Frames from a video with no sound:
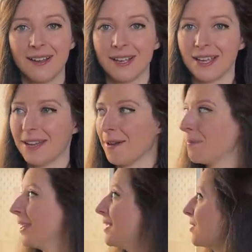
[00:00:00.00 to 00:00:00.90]
But
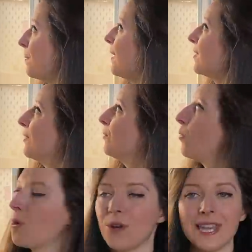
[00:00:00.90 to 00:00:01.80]
it does depend on
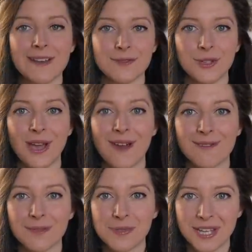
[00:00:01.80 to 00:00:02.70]
what level you
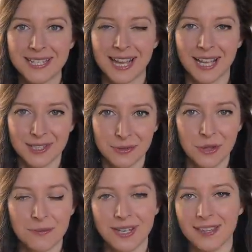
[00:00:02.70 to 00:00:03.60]
have them set at. So at
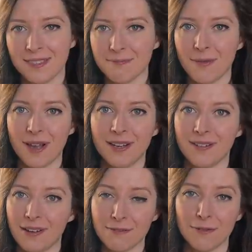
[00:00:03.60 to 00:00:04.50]
the minute, mine are
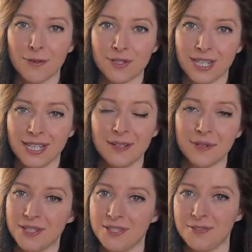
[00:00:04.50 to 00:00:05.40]
at 40,
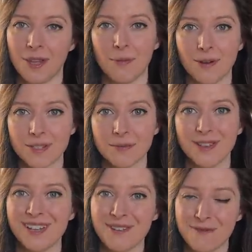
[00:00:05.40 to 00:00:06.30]
which is
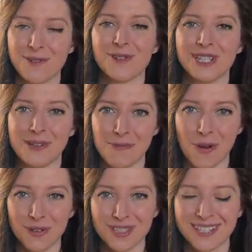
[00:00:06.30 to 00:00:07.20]
approximately 40
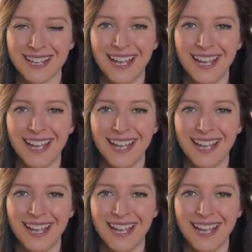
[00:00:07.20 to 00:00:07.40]
watts.